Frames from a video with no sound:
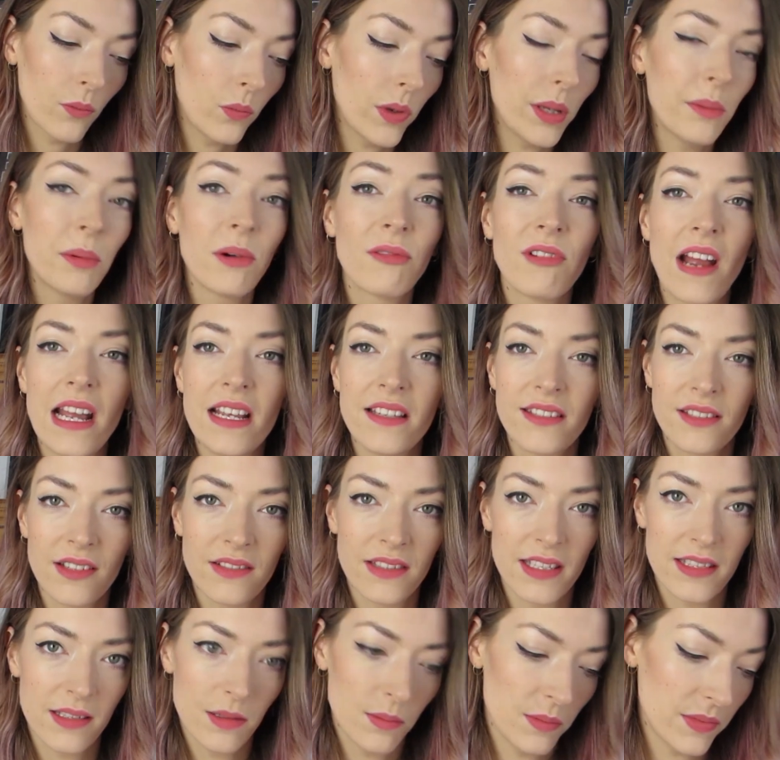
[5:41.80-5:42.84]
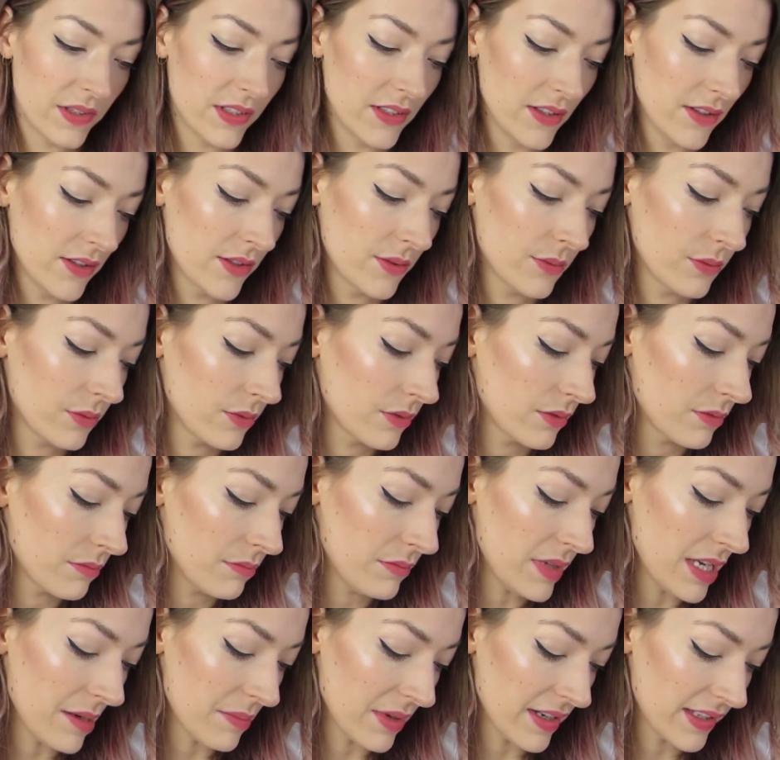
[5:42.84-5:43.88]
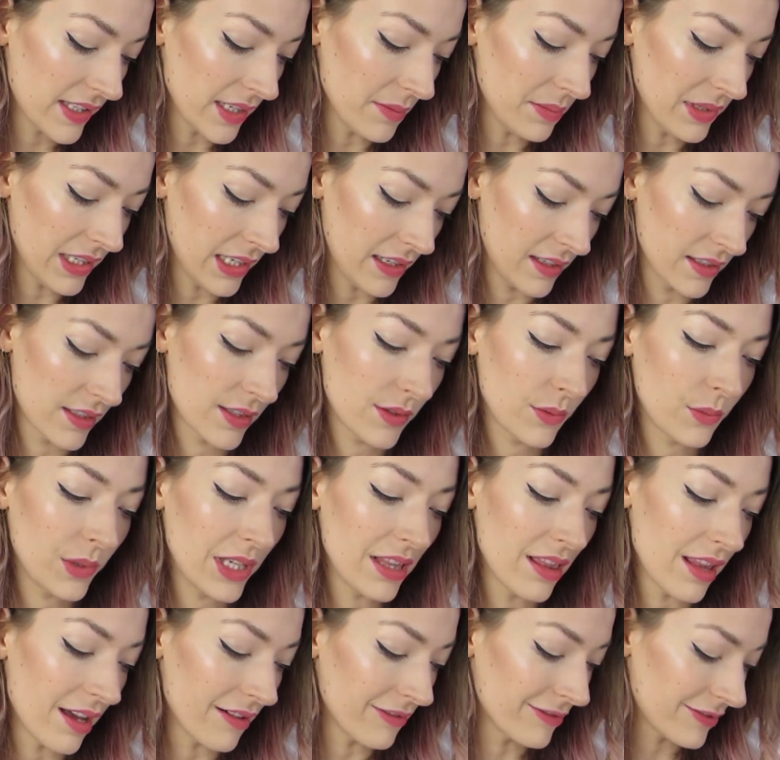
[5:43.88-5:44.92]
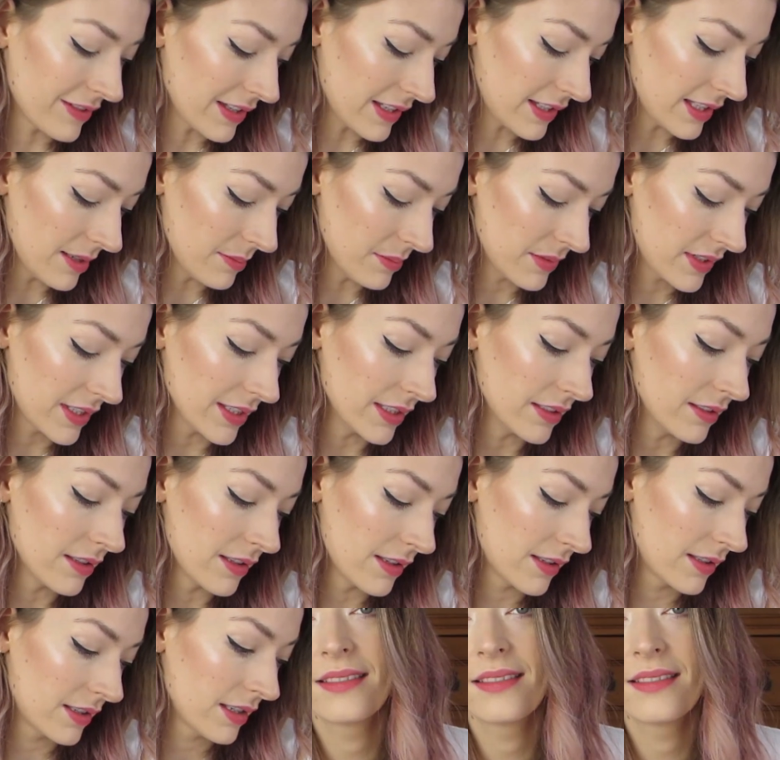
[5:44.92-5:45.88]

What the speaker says: We were raised on The Simpsons. Me and my siblings, we love The Simpsons.